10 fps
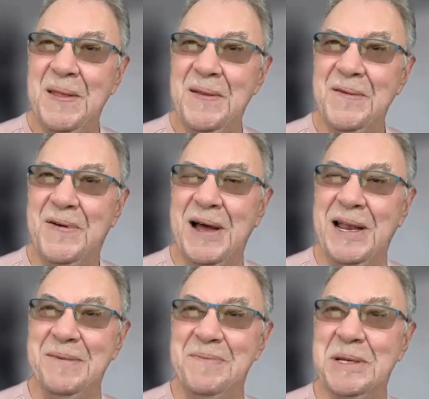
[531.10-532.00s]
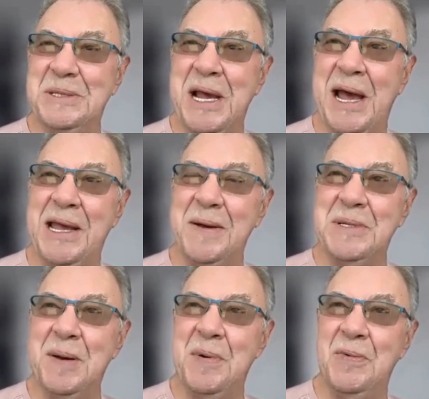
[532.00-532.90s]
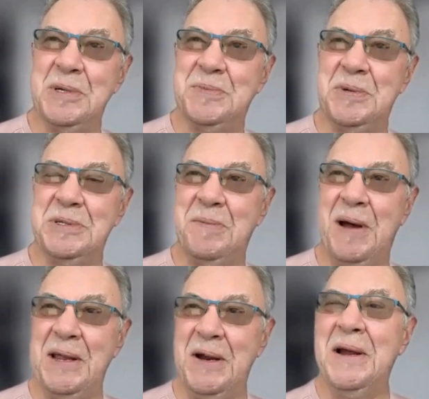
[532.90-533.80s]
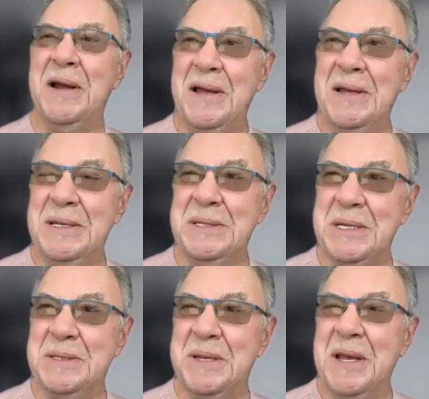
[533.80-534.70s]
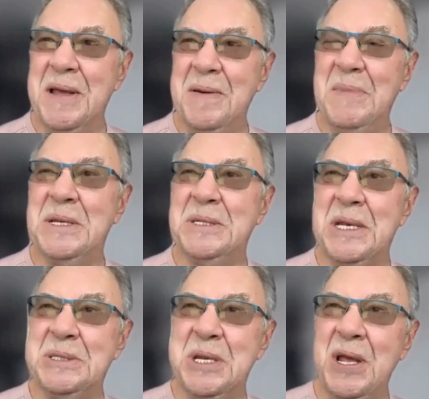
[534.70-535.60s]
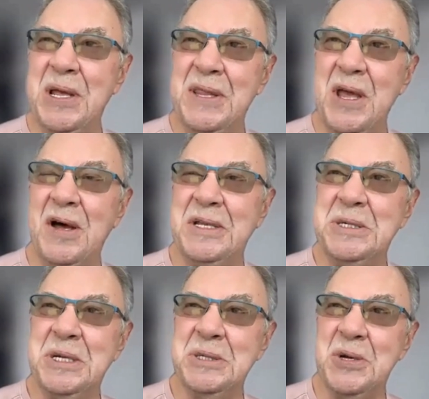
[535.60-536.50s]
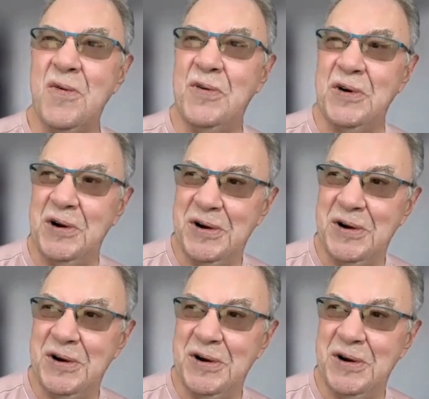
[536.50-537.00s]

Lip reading: finally, Mick's guy comes up and whispers in my ear. He says, Mick says the audition's over.